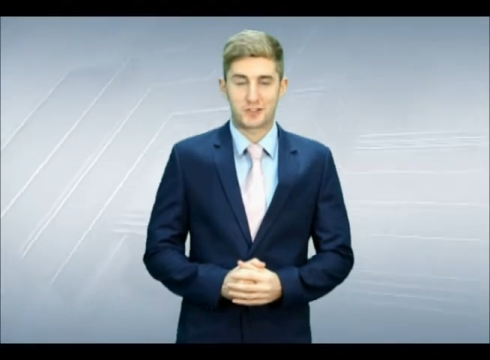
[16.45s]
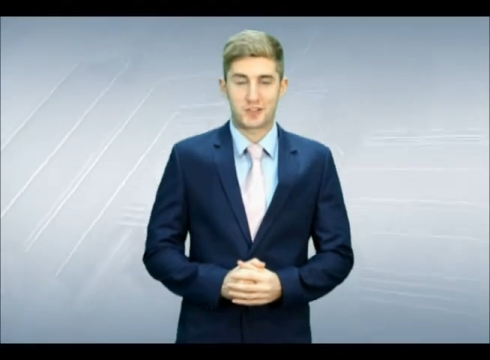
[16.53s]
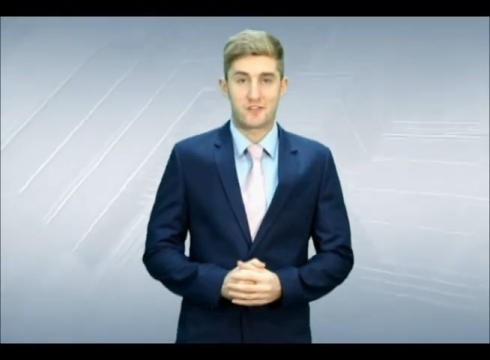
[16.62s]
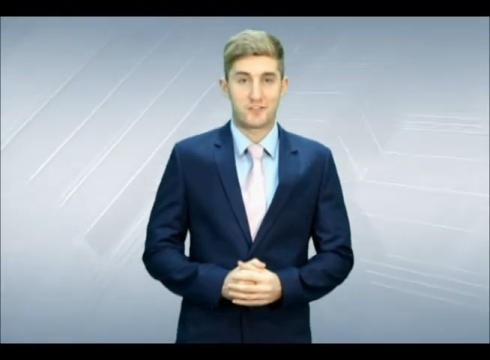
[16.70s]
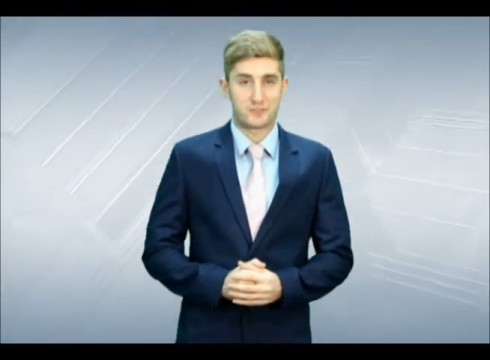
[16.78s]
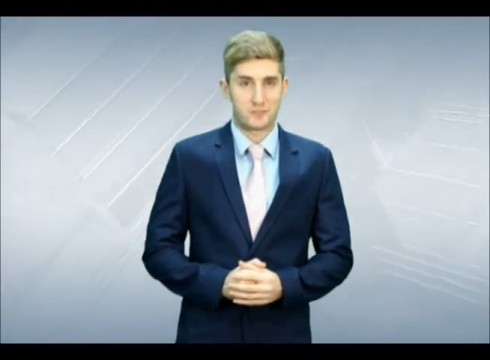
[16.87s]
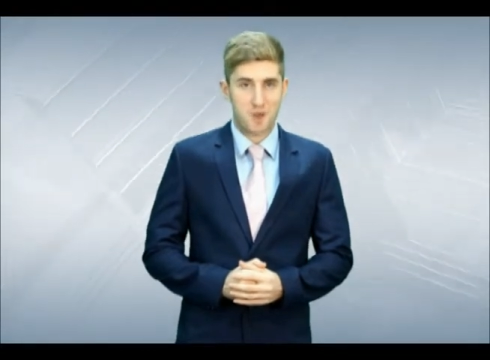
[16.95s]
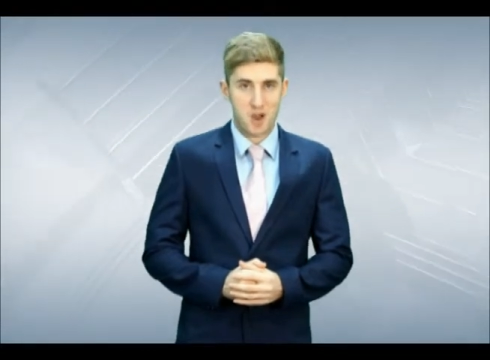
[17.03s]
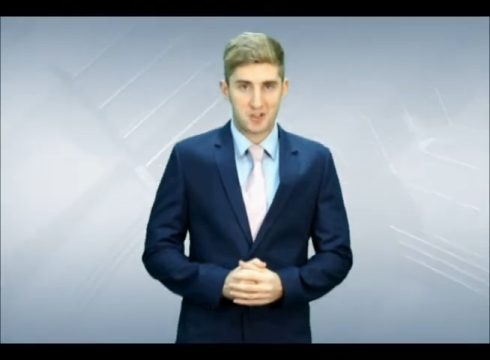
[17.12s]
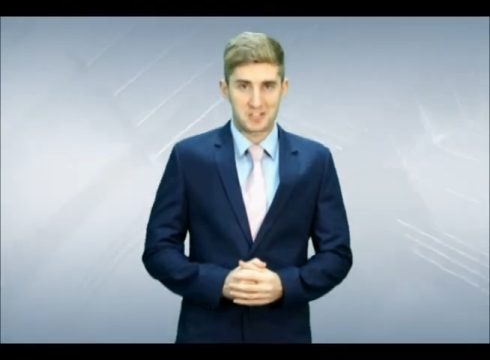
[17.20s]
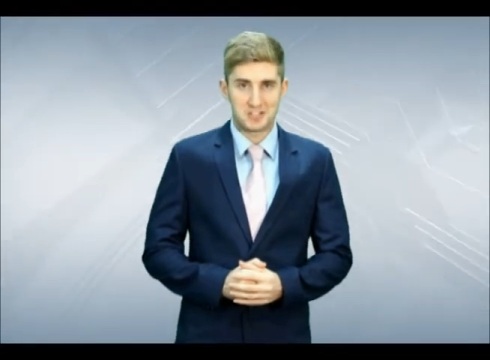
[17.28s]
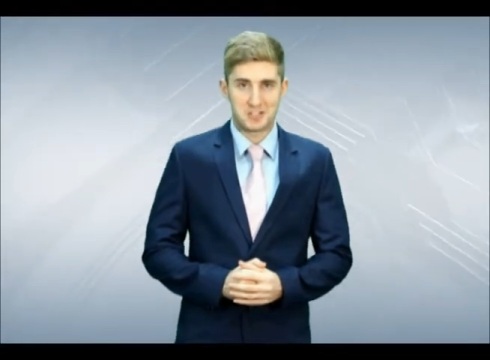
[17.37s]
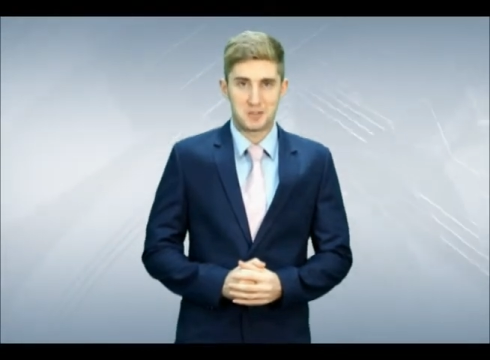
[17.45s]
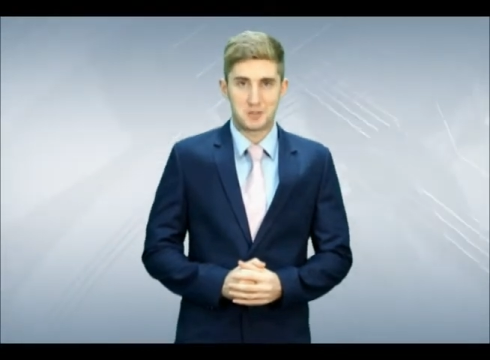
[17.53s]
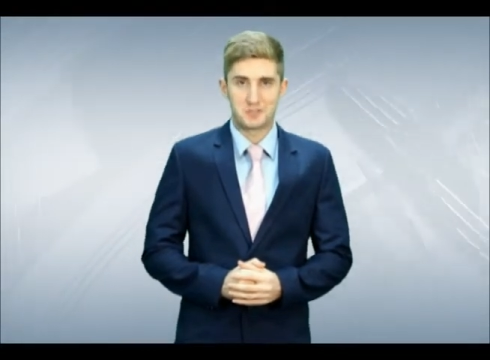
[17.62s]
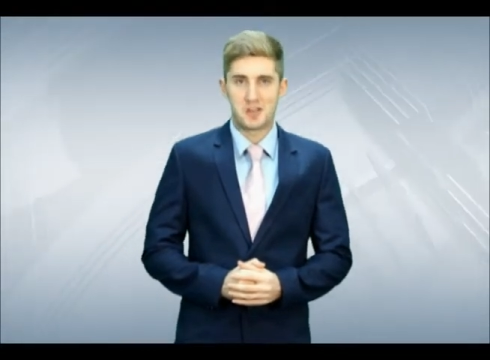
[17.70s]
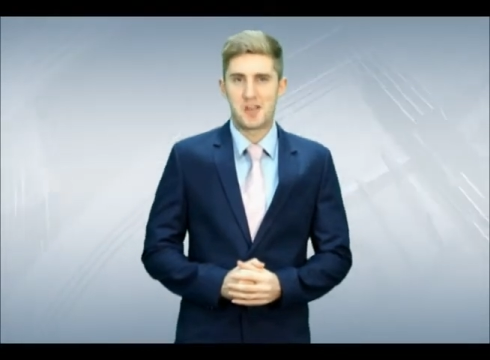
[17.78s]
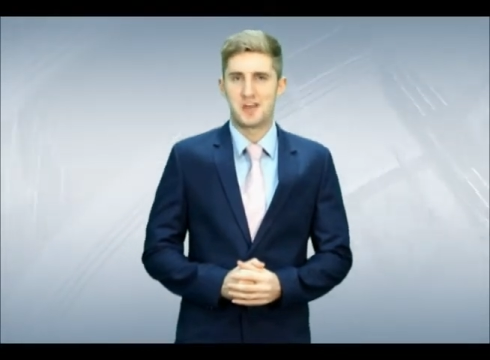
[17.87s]
that covers market
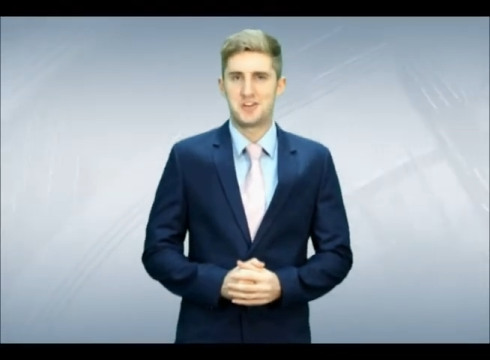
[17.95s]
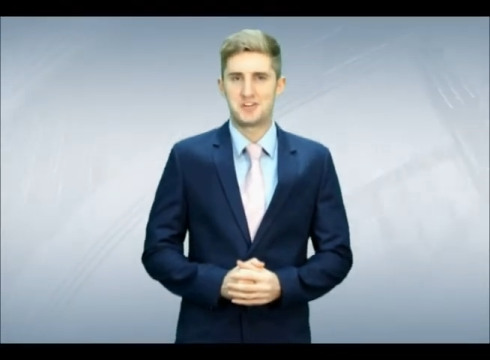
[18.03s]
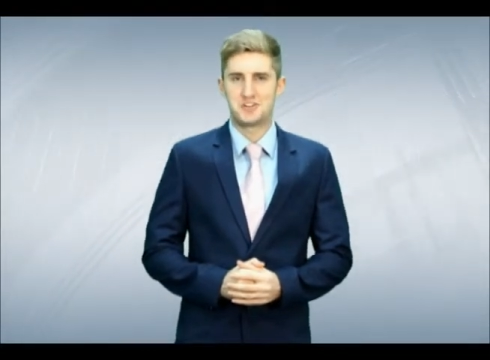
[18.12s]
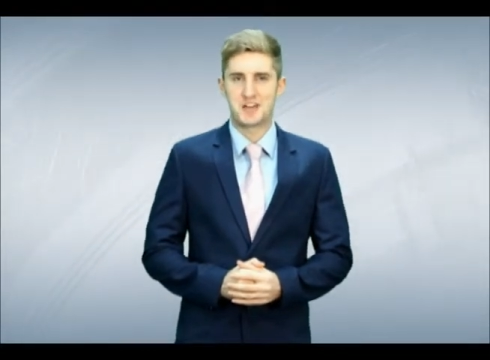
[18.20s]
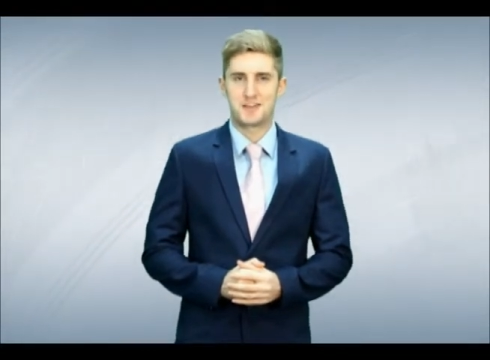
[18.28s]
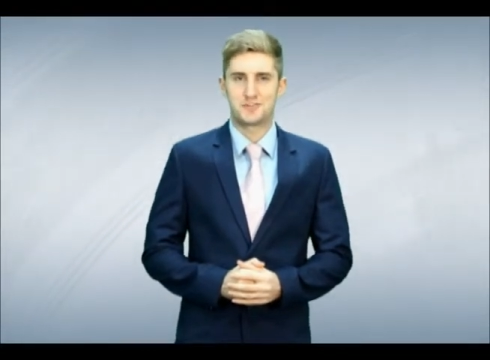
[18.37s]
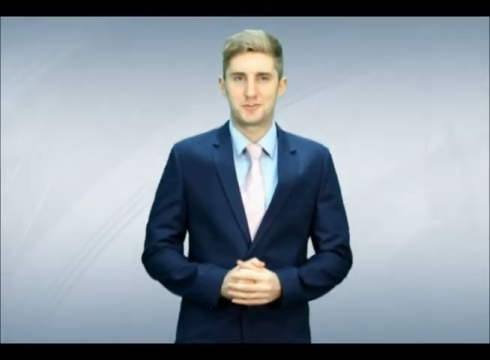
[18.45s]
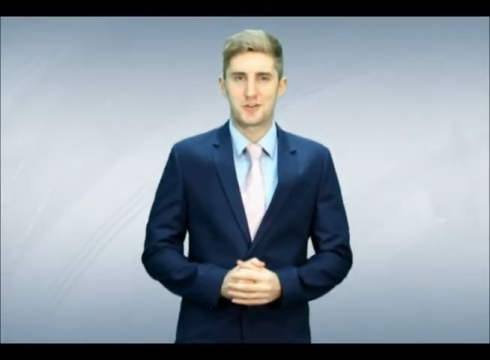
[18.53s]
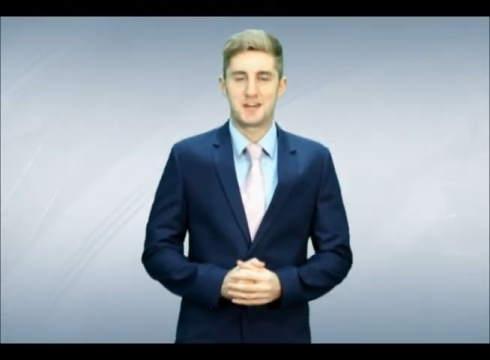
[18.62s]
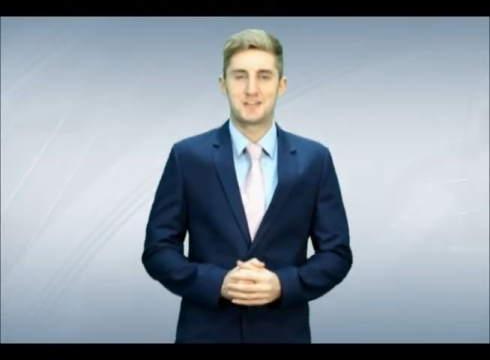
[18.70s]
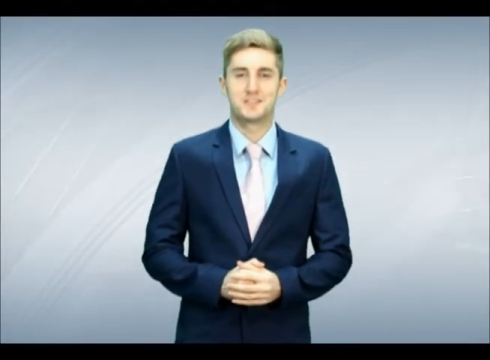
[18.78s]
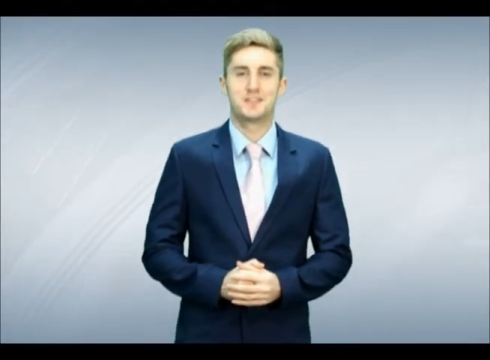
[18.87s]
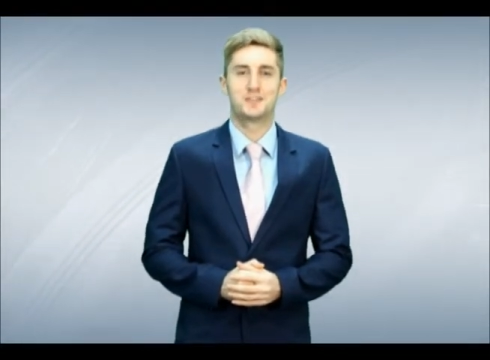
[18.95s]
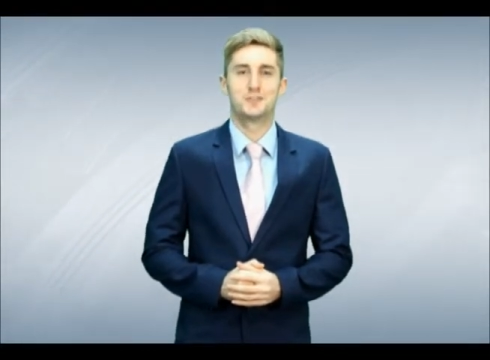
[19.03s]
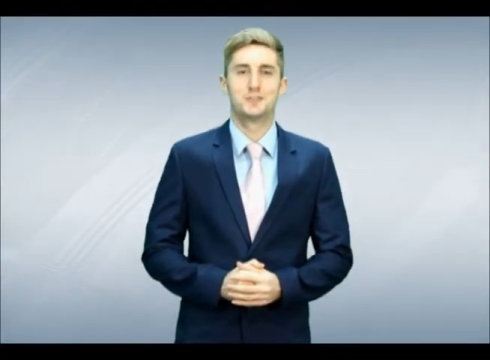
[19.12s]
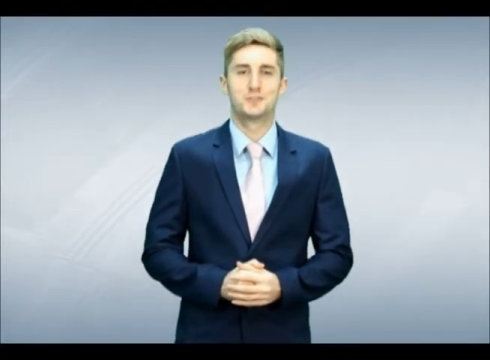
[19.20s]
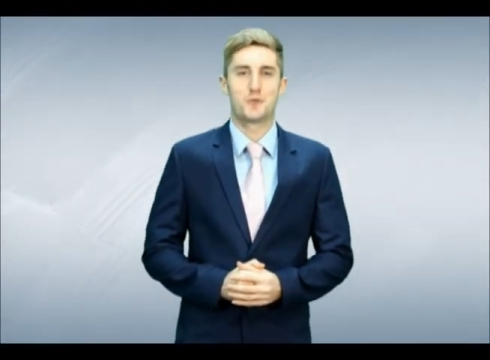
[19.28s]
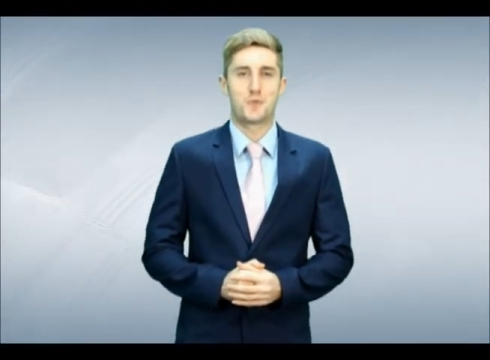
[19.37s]
news and shares trading
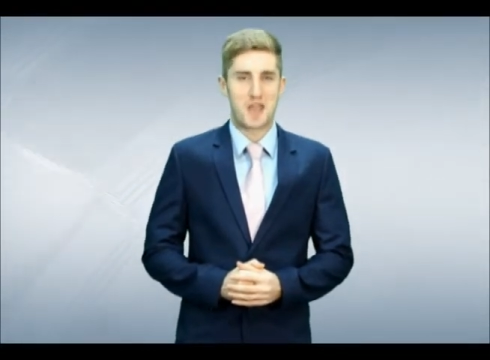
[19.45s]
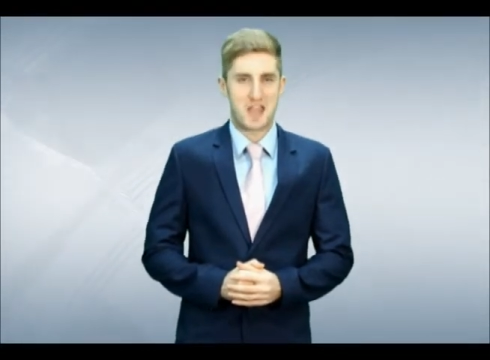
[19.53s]
signals from